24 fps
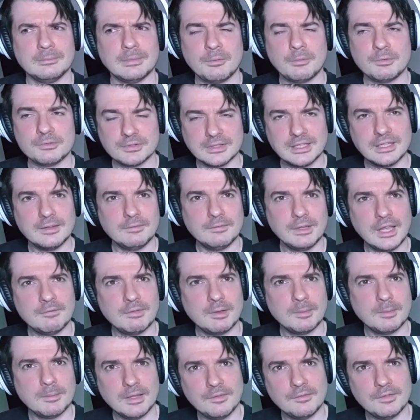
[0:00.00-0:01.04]
I was
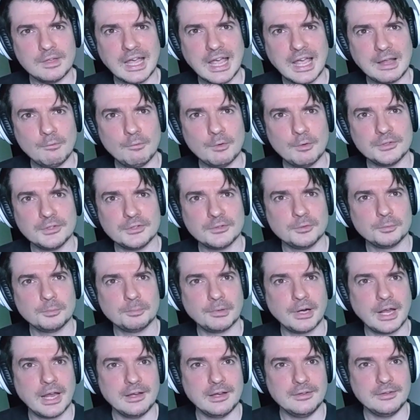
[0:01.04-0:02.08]
even I was
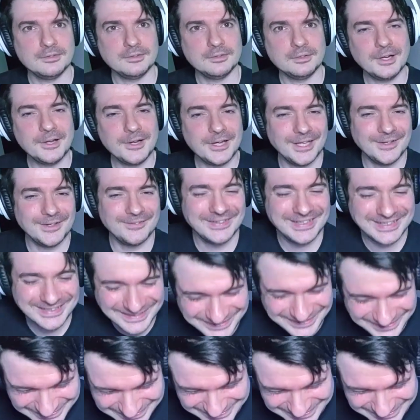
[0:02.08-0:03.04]
surprised, you know?